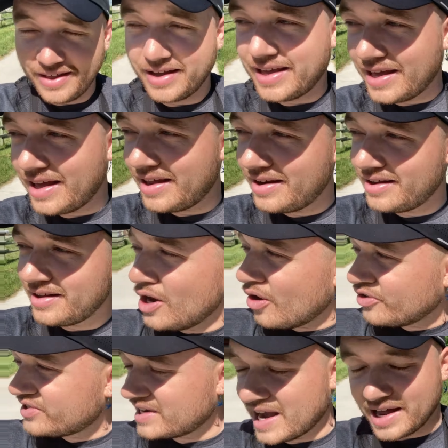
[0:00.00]
again,
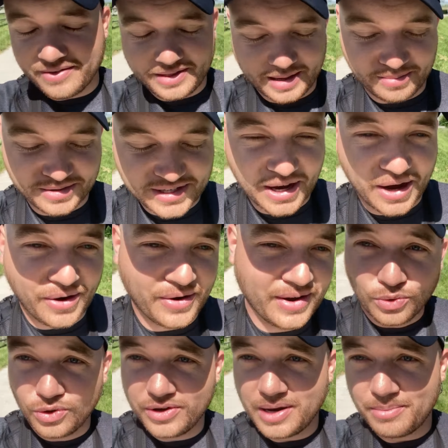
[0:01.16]
no sign of them. So
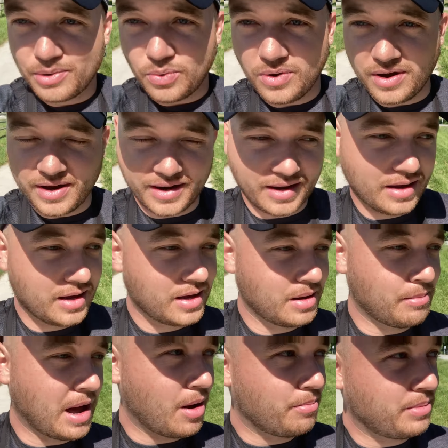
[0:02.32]
rule number one
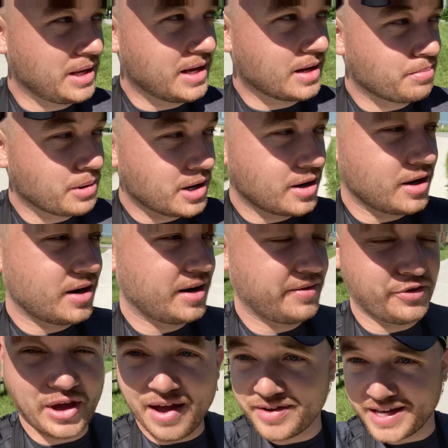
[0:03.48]
about being a birder,
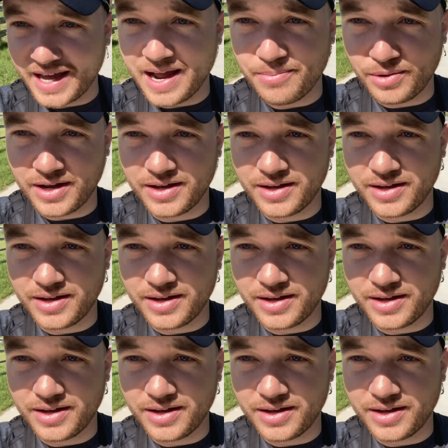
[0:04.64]
if you have a camera,